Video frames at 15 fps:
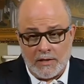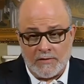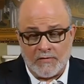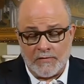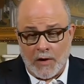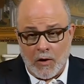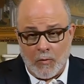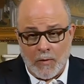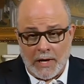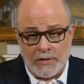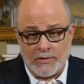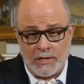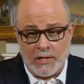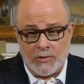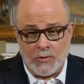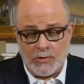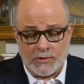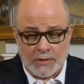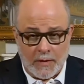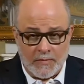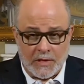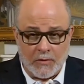his phone. Why doesn't he do
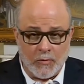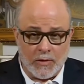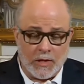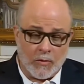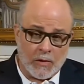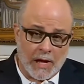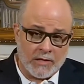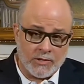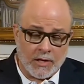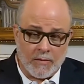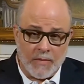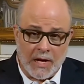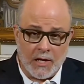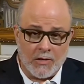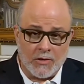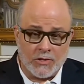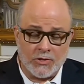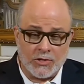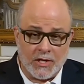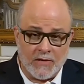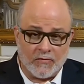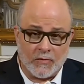something with it as
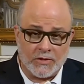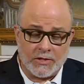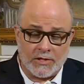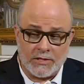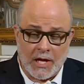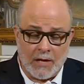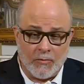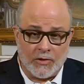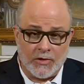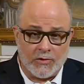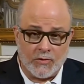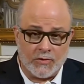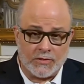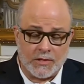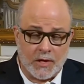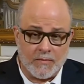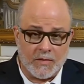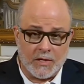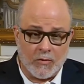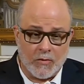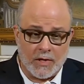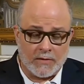commander-in-chief, which he's able to do
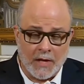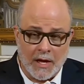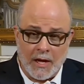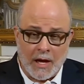something with?